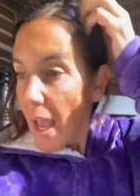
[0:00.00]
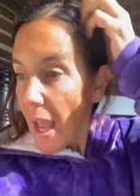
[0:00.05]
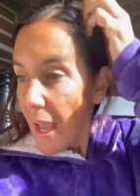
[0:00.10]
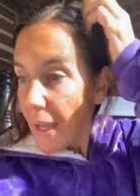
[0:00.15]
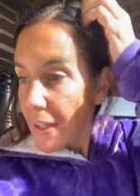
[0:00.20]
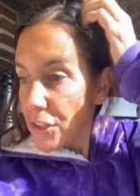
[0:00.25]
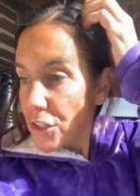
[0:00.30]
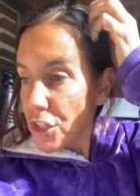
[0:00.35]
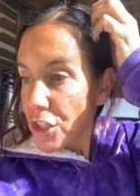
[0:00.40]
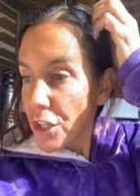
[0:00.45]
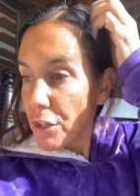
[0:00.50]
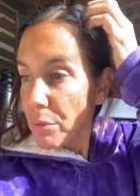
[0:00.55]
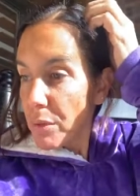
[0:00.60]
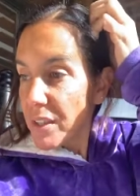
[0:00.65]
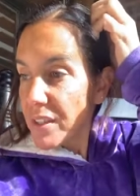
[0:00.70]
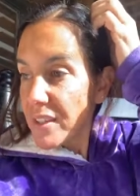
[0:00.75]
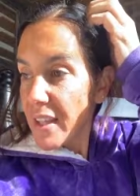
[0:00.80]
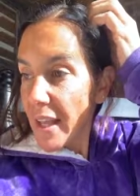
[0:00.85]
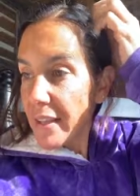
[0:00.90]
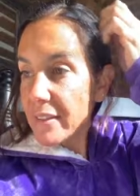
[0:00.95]
And she
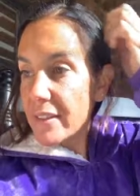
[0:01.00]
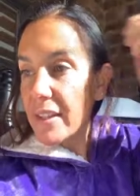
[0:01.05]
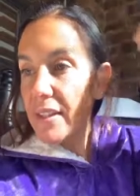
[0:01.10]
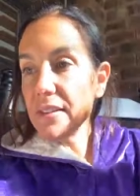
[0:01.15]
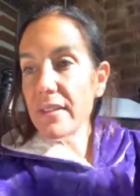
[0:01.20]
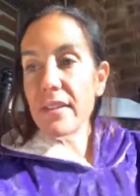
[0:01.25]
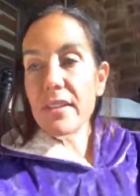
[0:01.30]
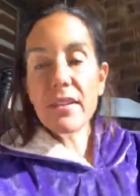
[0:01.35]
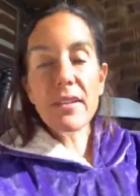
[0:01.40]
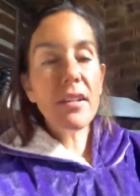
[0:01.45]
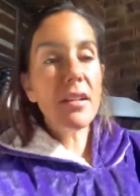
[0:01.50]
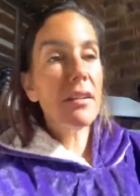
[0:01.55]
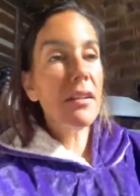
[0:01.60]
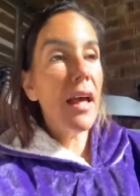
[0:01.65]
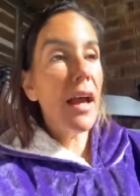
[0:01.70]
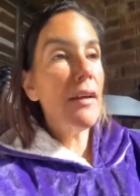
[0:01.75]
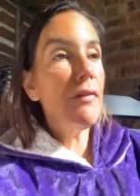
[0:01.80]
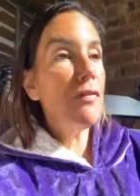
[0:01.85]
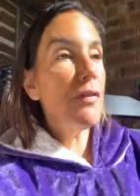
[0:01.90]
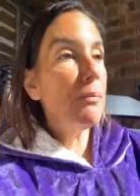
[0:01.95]
was sentenced to
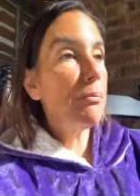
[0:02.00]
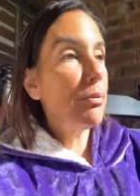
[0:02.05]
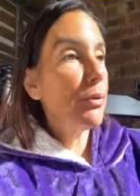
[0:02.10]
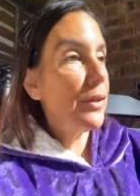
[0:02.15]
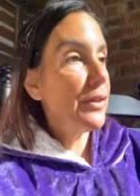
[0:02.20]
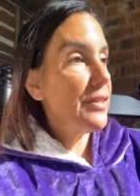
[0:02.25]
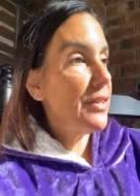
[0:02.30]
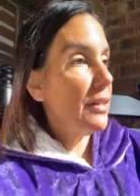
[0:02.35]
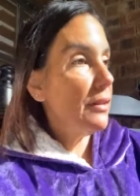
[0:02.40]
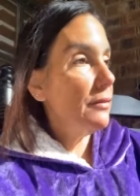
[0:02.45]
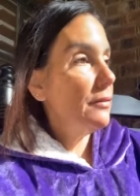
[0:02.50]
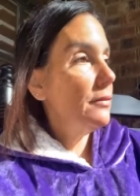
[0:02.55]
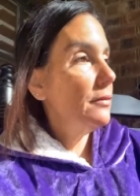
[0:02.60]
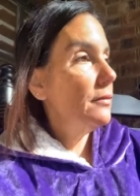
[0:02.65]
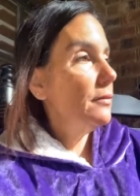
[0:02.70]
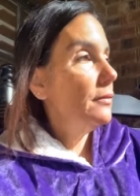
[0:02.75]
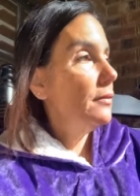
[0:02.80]
life in prison